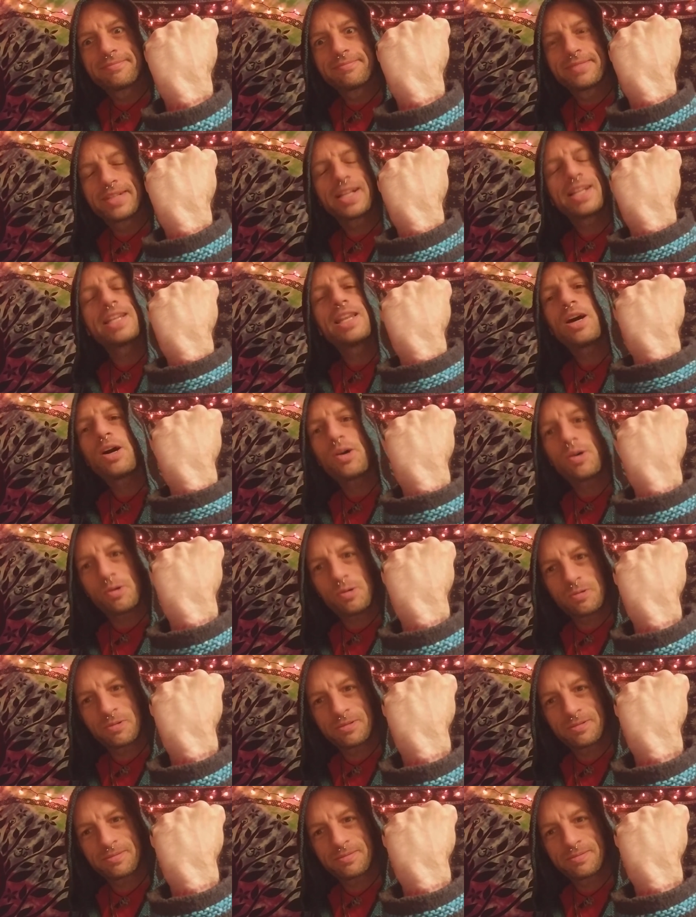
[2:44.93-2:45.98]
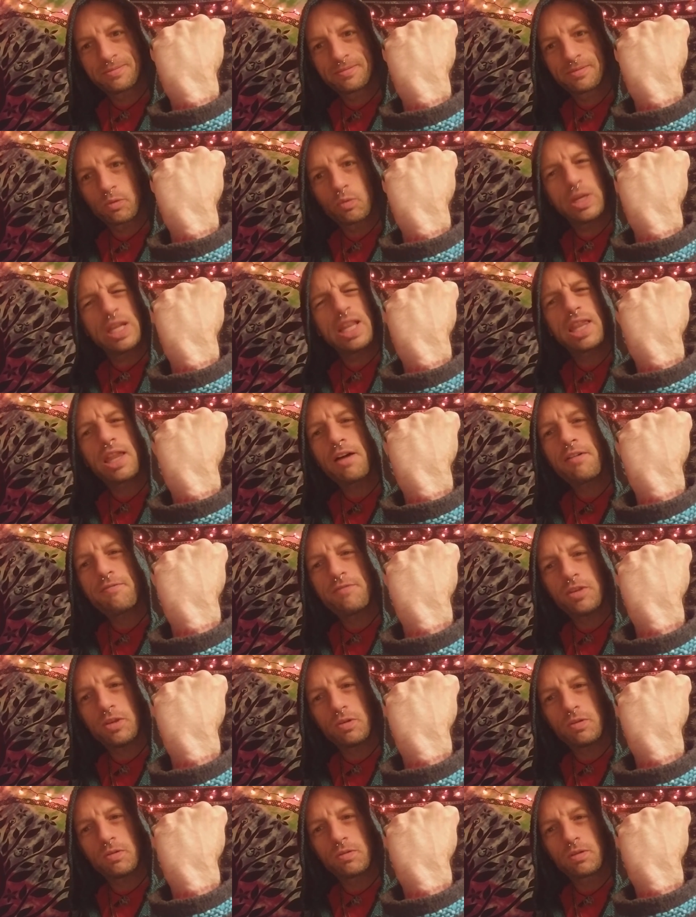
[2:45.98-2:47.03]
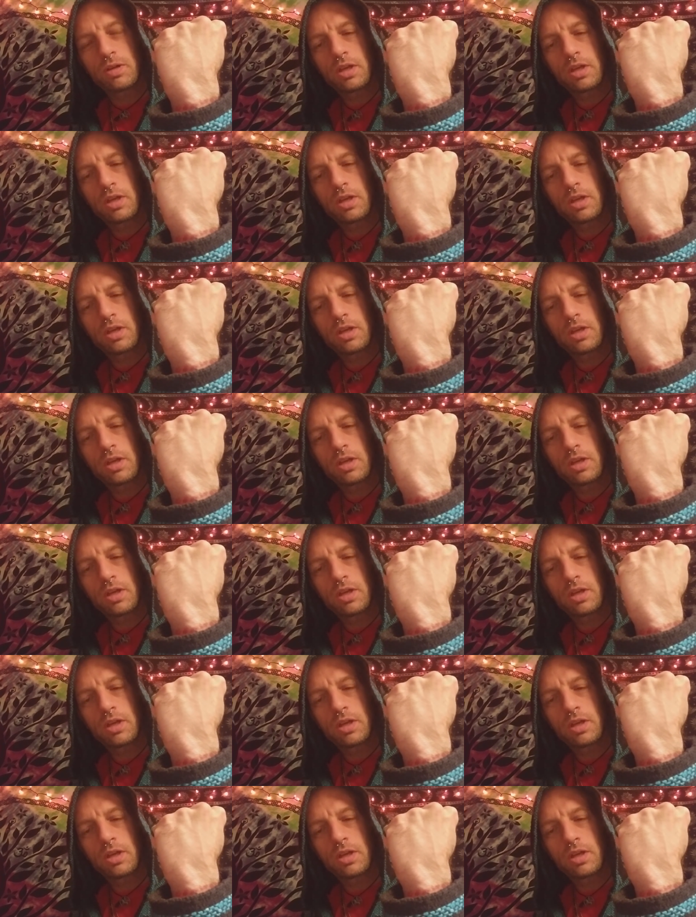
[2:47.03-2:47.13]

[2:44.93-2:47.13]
Hello, we love you.